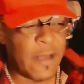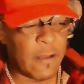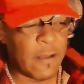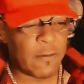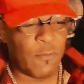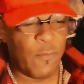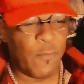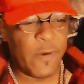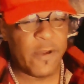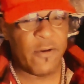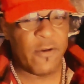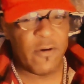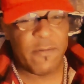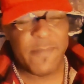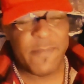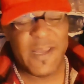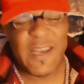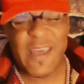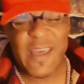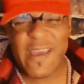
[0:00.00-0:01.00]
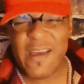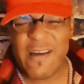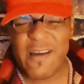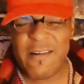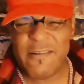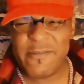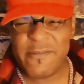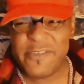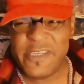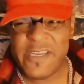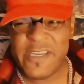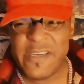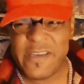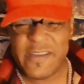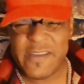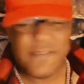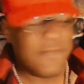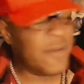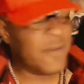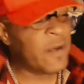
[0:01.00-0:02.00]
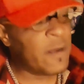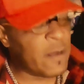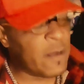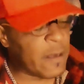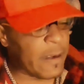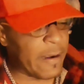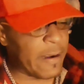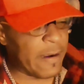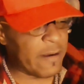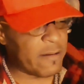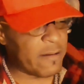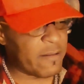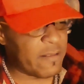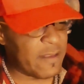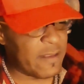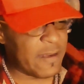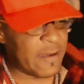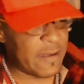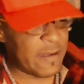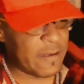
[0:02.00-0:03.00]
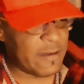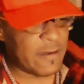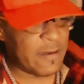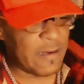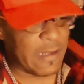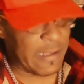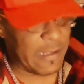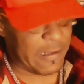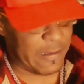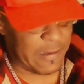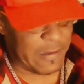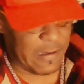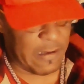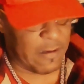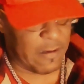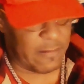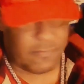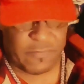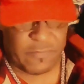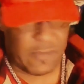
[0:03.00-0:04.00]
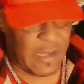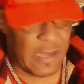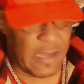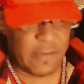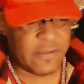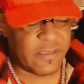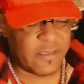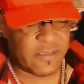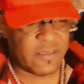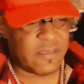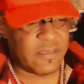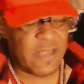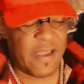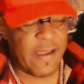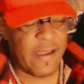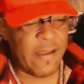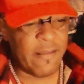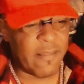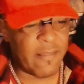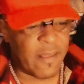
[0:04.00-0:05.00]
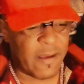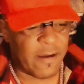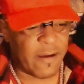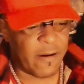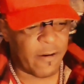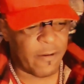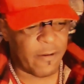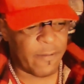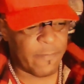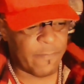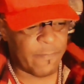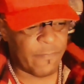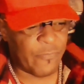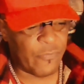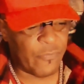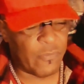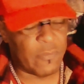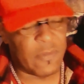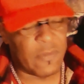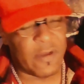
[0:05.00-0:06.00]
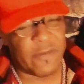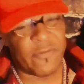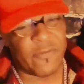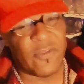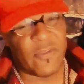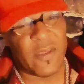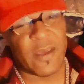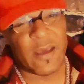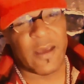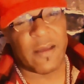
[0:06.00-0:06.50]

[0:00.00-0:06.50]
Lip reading: out the window at me like, oh shit. And then I just stand there. Next thing